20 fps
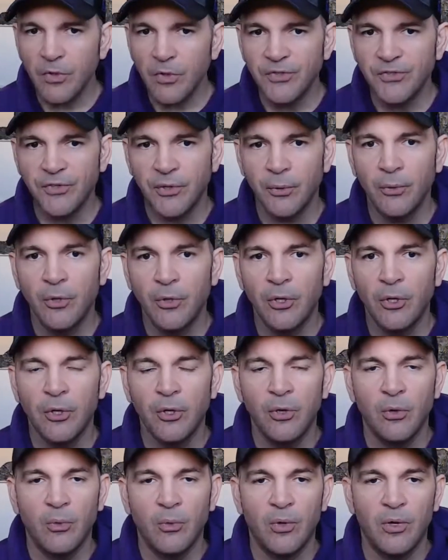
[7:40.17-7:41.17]
So
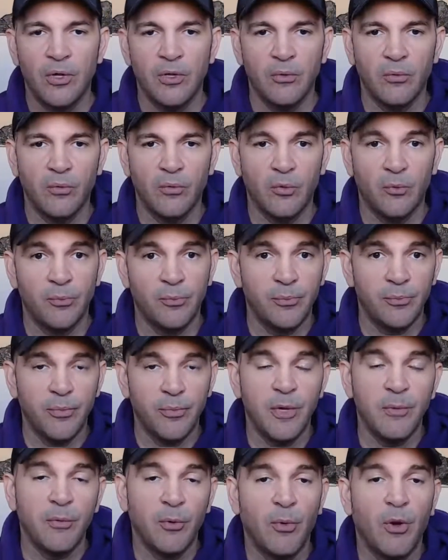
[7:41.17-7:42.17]
what
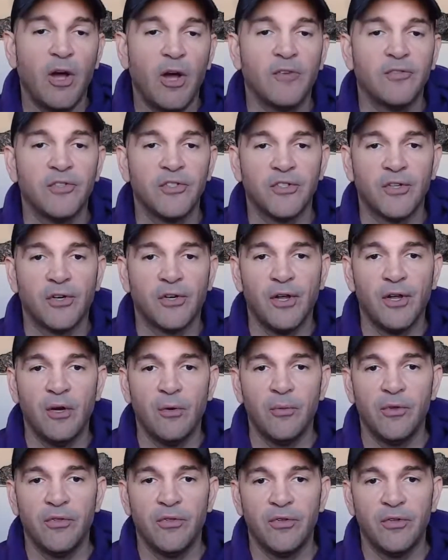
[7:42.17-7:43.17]
people will often start
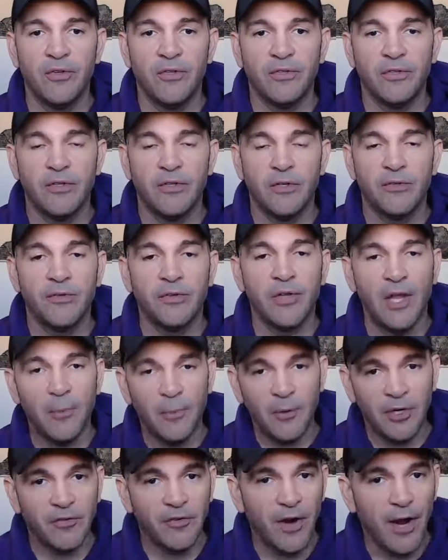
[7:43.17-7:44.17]
out with is they'll let
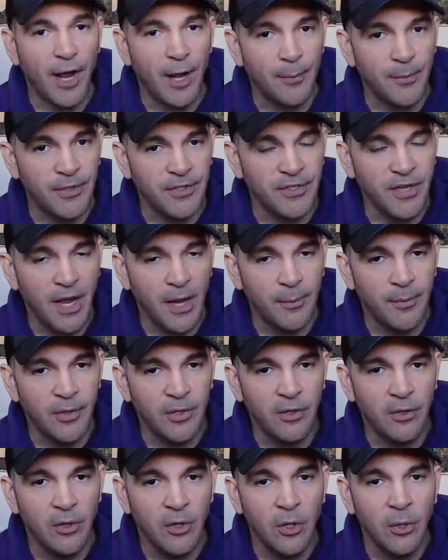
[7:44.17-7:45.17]
whatever happens
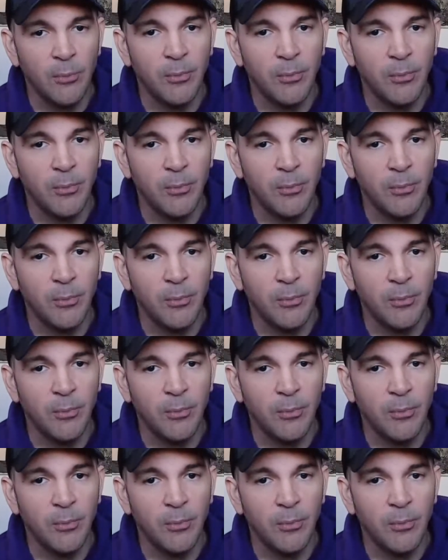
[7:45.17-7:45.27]
happen,